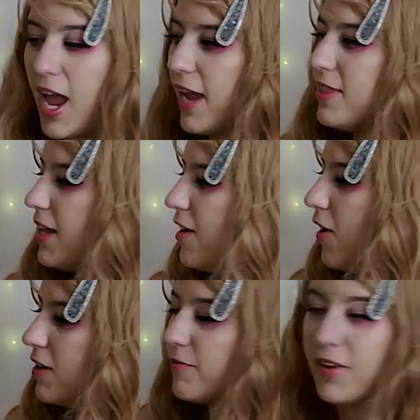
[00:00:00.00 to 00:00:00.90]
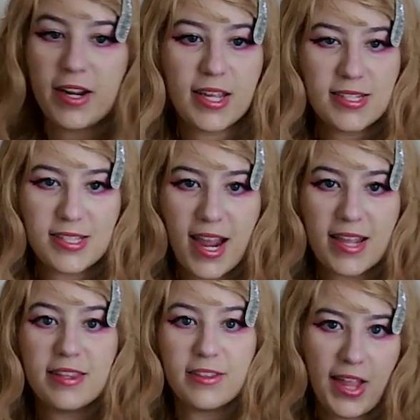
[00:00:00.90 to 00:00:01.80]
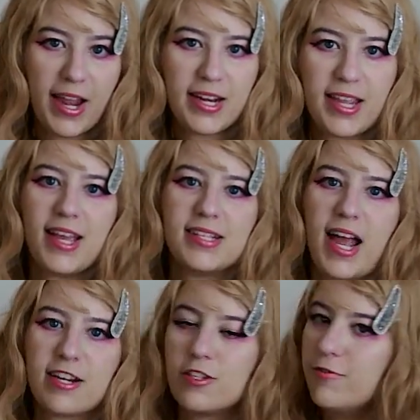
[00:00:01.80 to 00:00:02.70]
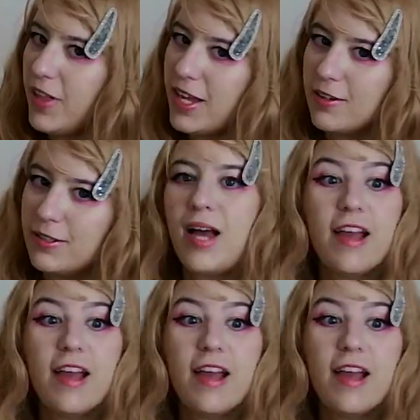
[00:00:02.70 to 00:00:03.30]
and then on the very inside the lining is actually flannel.